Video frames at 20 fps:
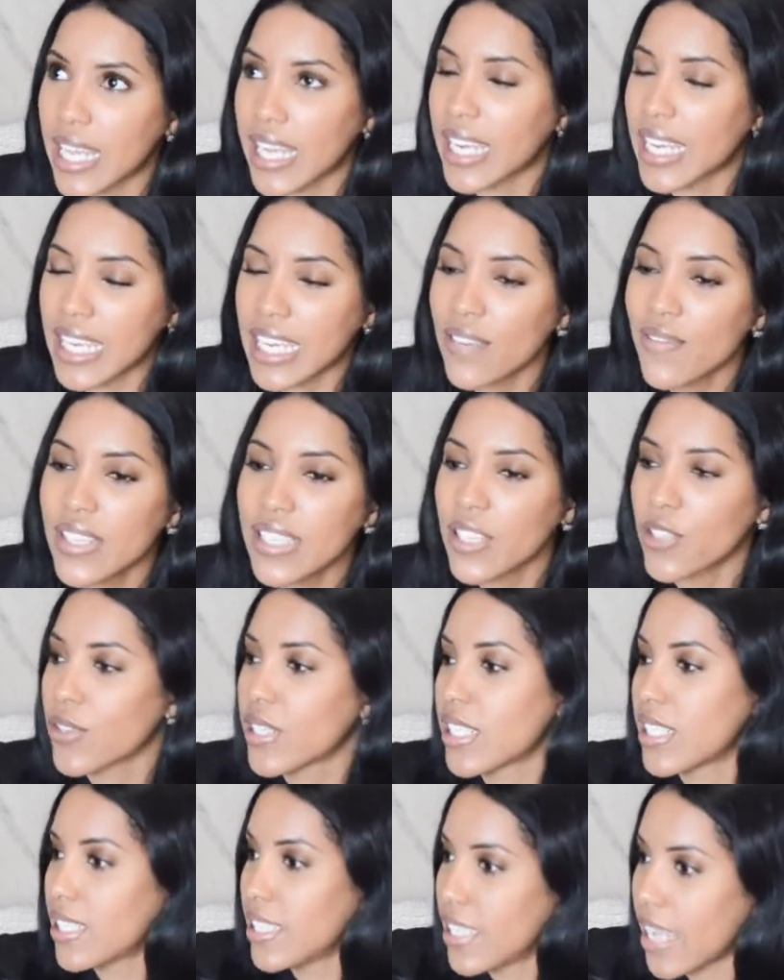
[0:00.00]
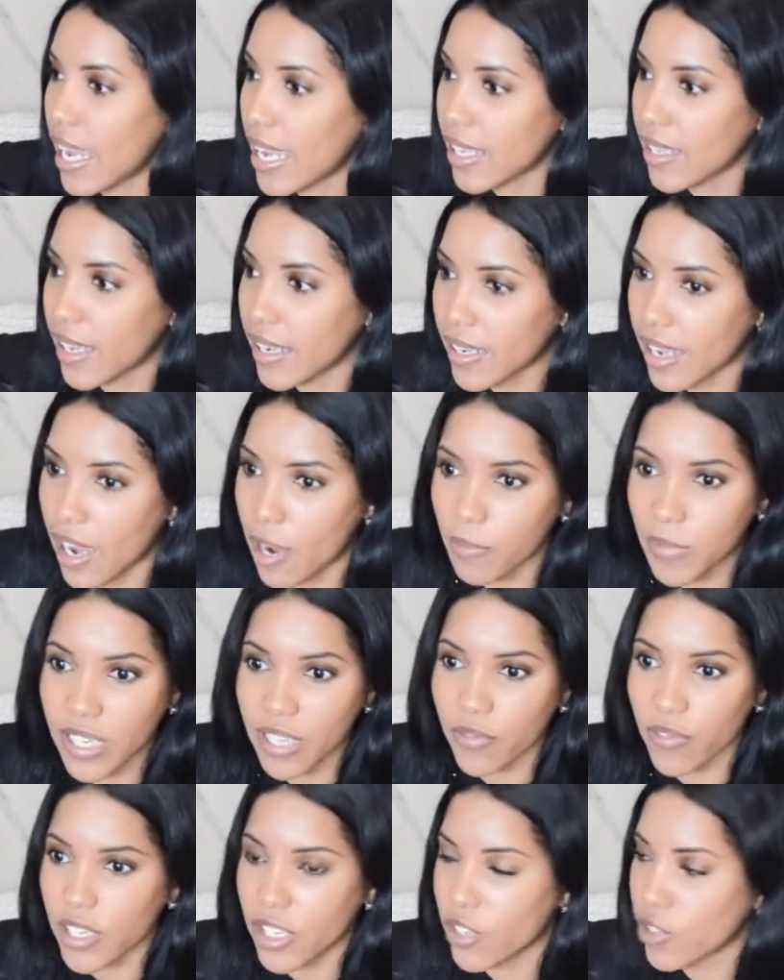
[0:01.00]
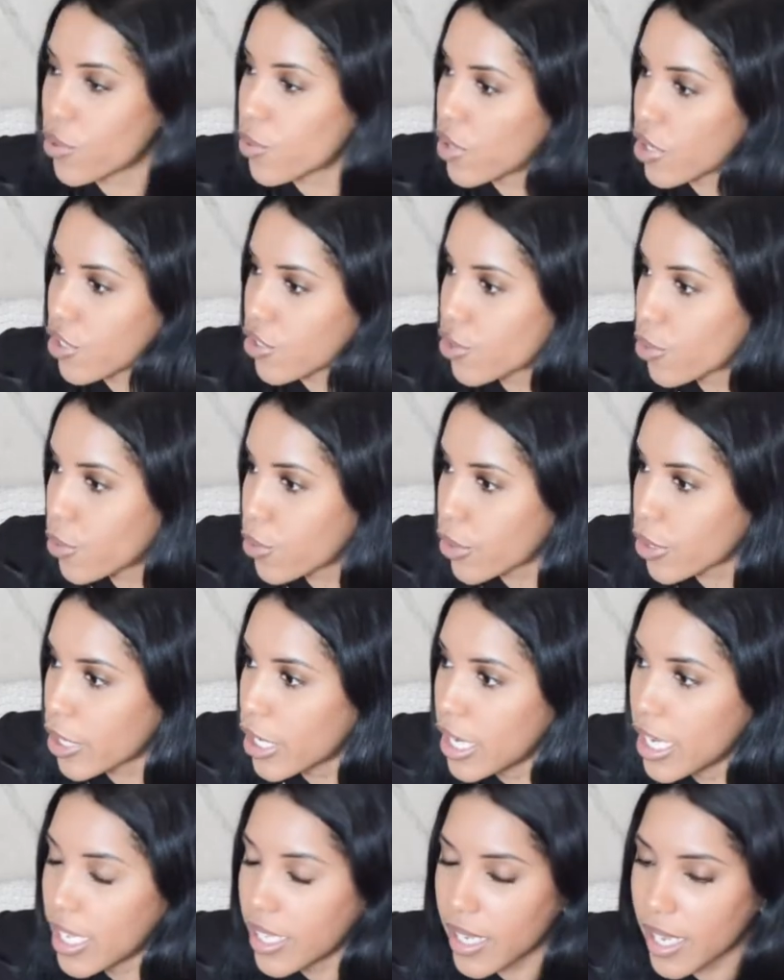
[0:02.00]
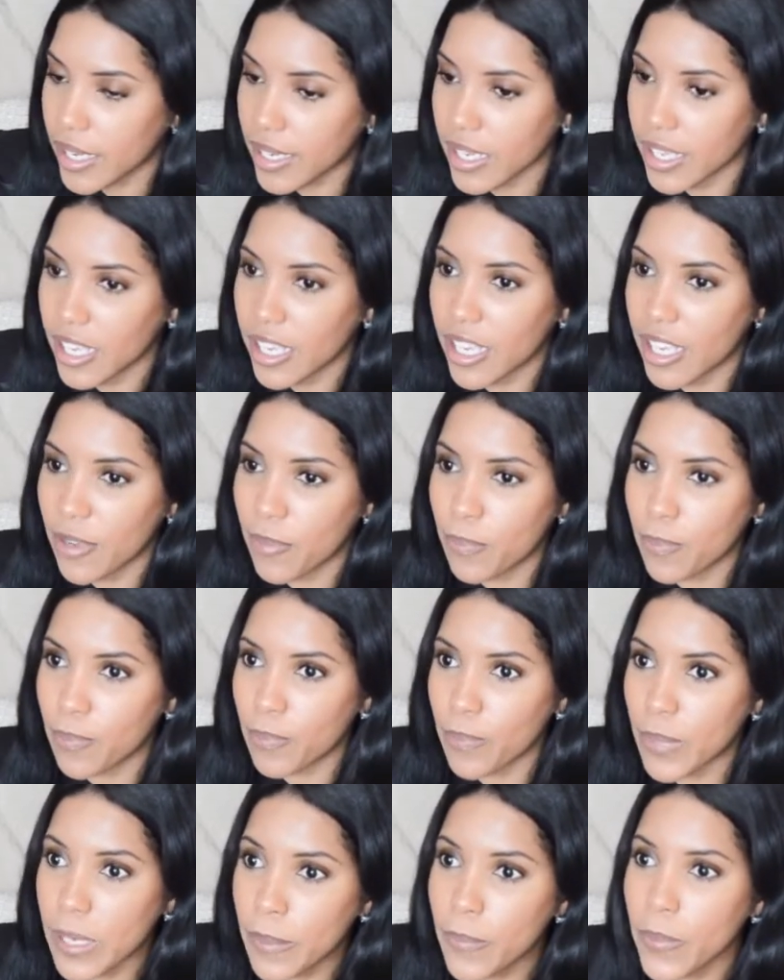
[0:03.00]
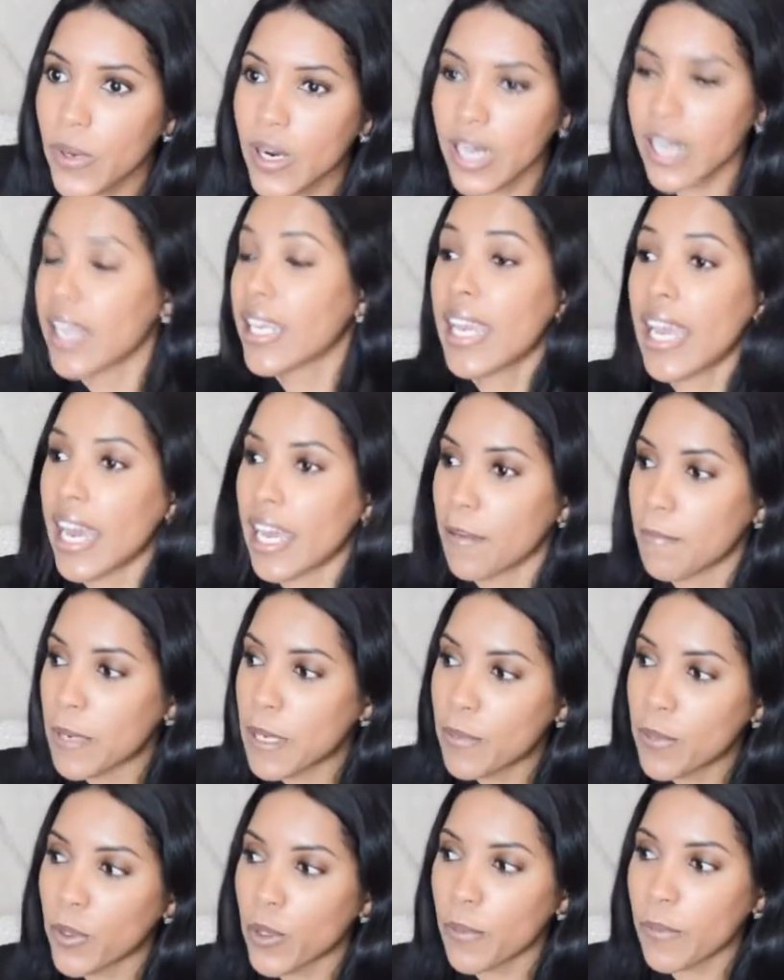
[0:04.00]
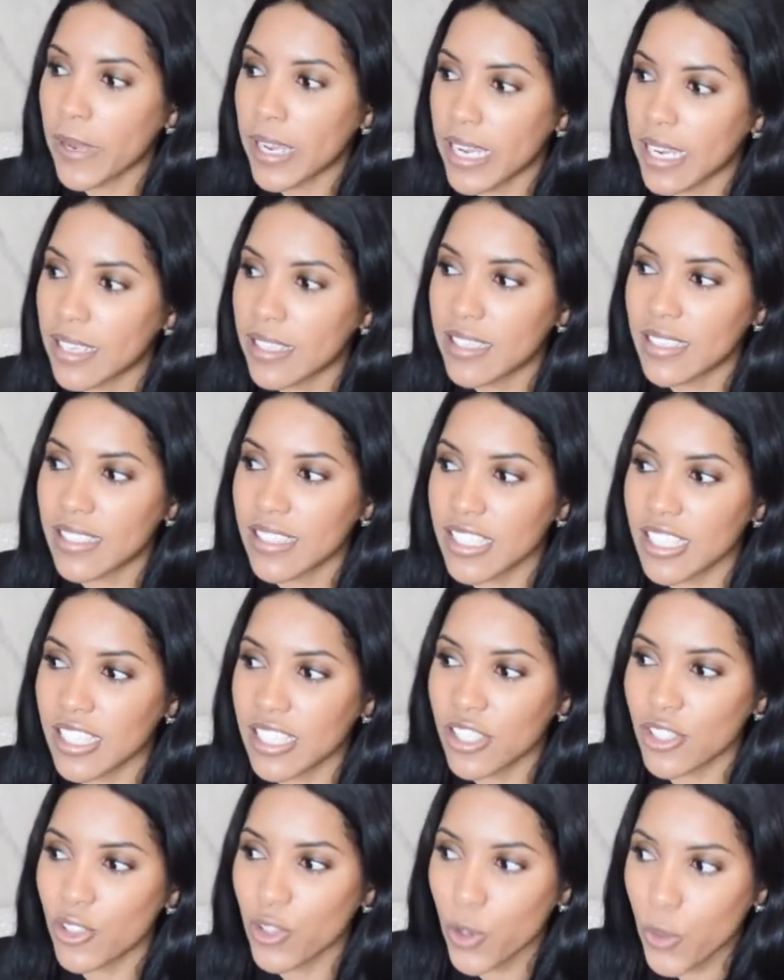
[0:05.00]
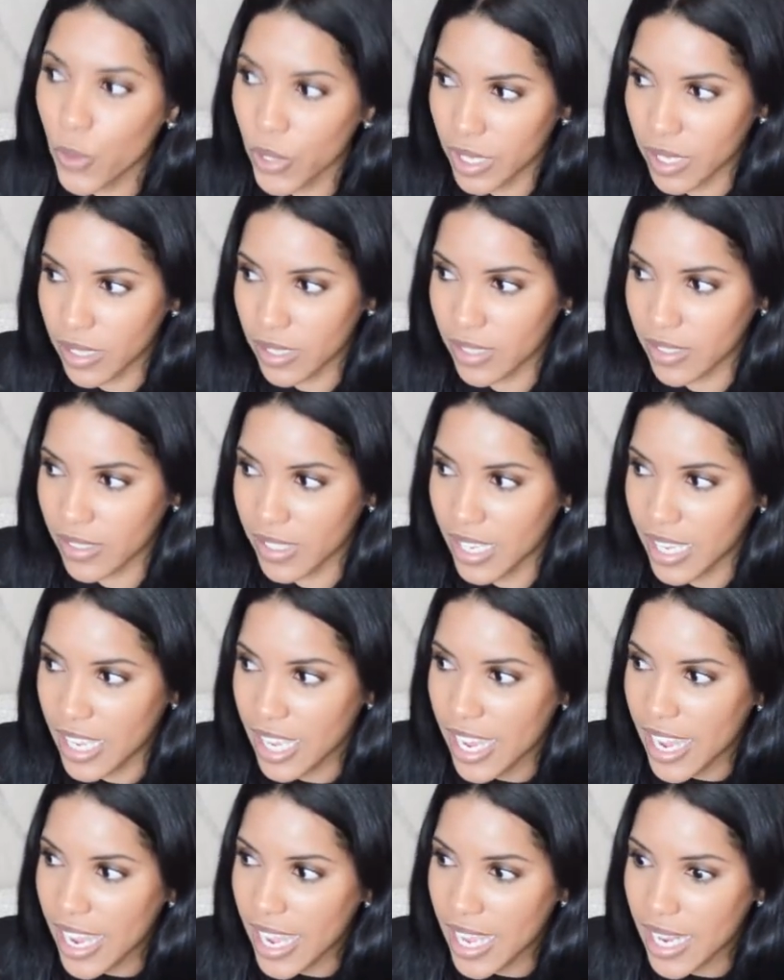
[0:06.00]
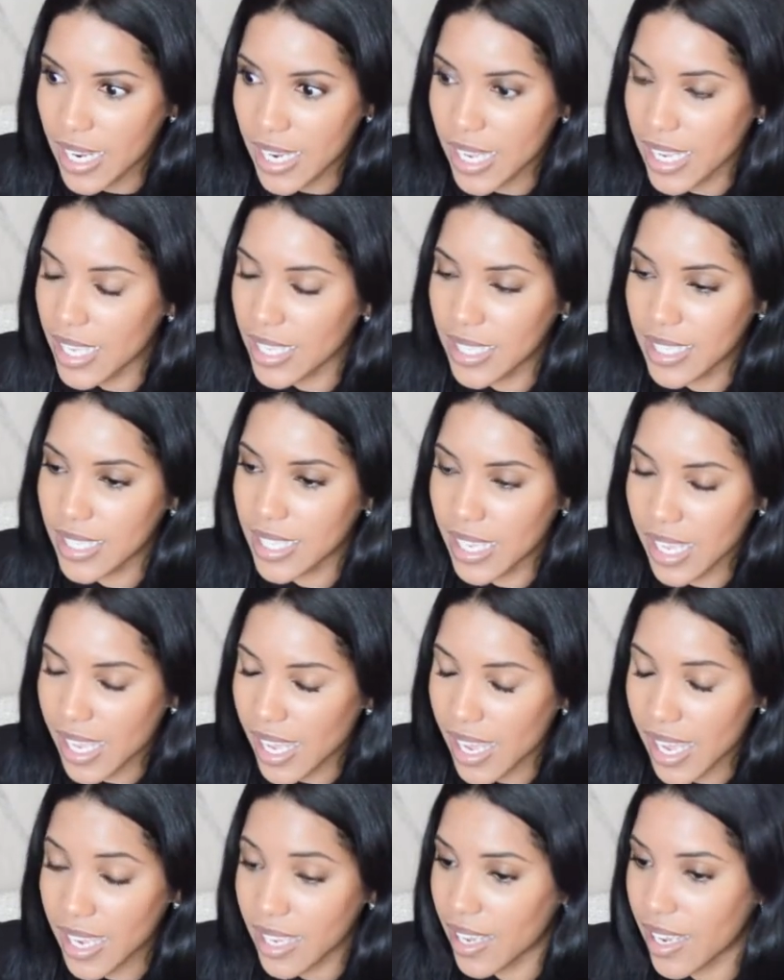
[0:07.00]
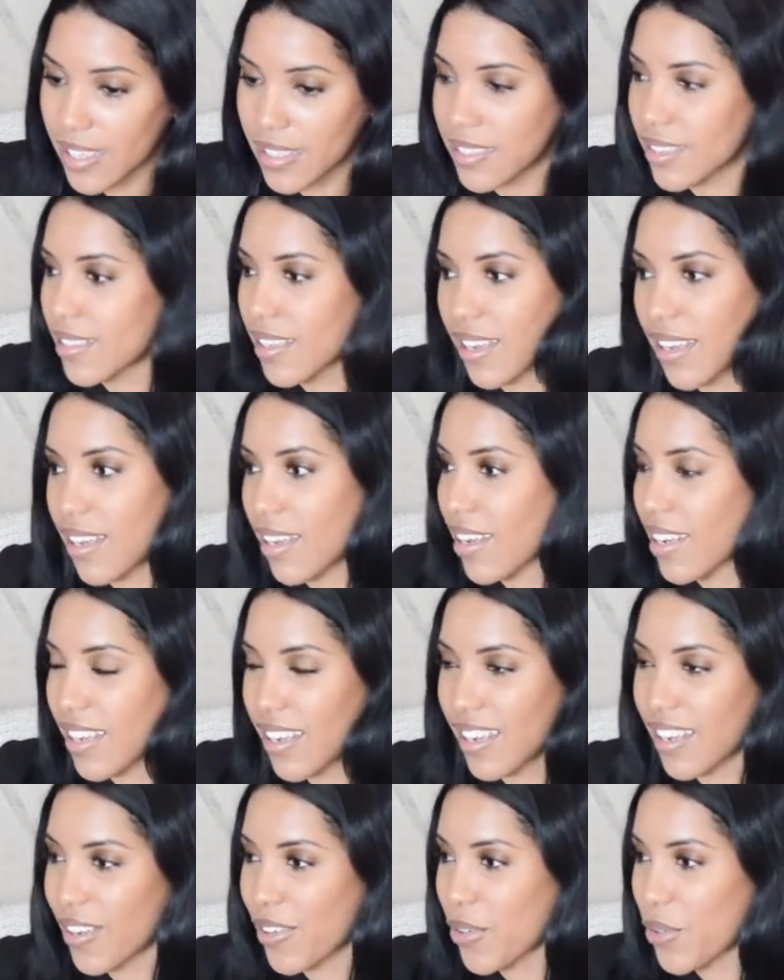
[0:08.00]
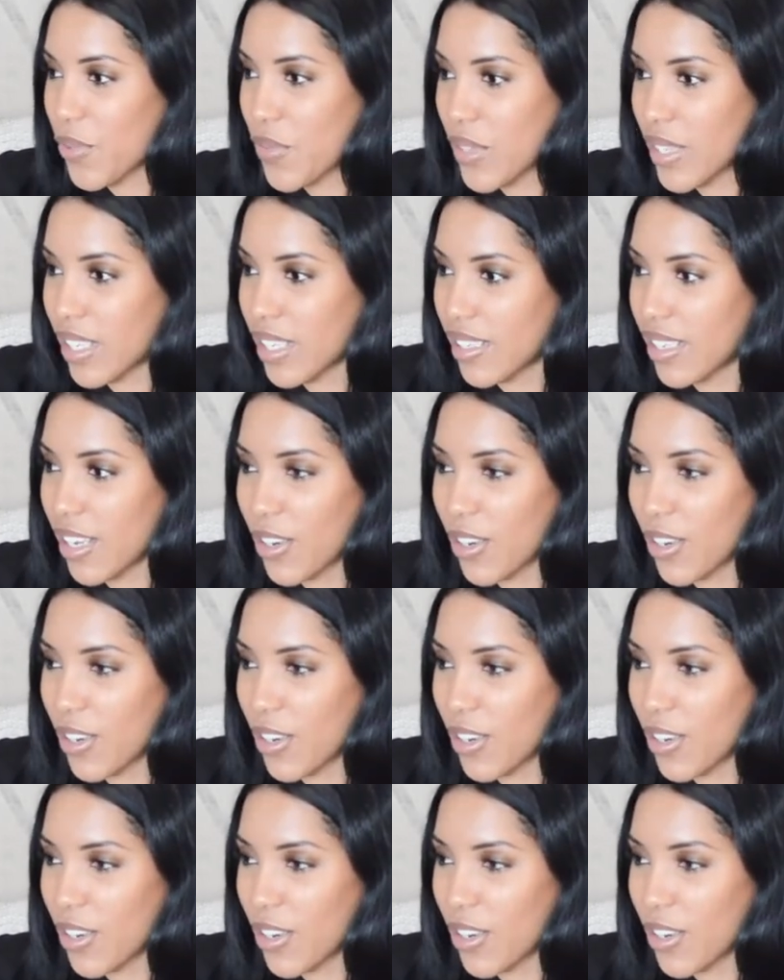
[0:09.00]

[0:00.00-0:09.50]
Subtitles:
Like, even till this day, like, I'm getting ready to go on a tour. Like, people are paying to see Toya, and I can't get over that.